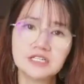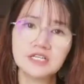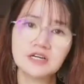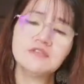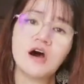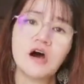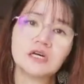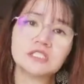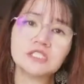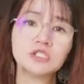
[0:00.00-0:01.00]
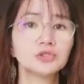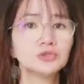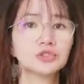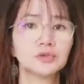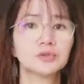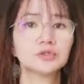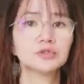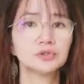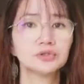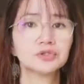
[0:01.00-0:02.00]
1st of August
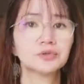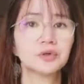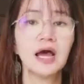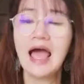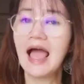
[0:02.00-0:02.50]
2020.